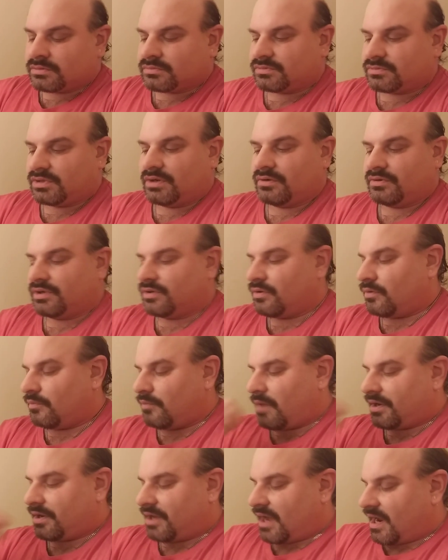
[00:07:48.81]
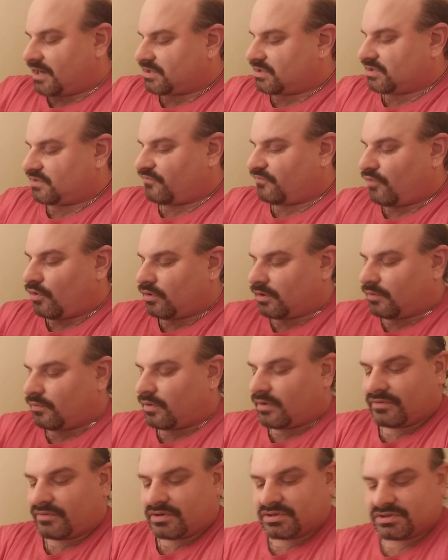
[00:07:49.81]
you don't mind ashes falling
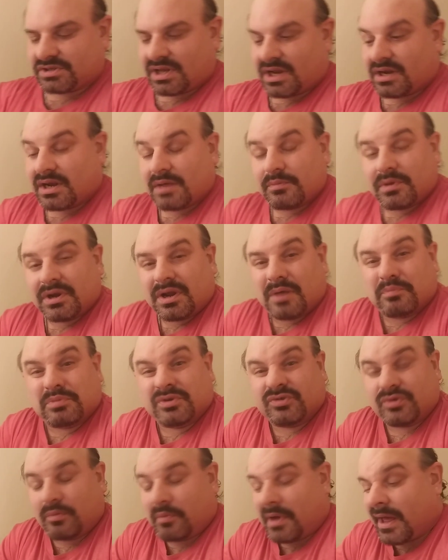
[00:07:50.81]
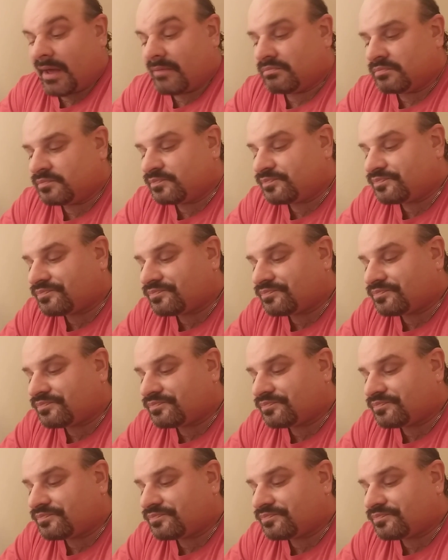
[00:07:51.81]
wherever you're standing, that might not be so bad.